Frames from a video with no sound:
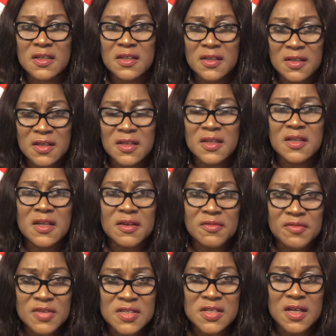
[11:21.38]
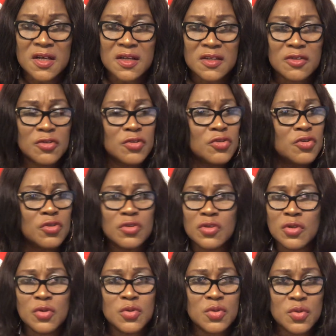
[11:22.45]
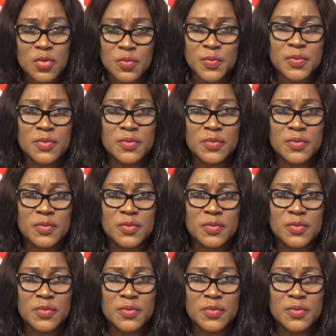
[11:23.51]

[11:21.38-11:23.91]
Canadian visa, don't lose hope.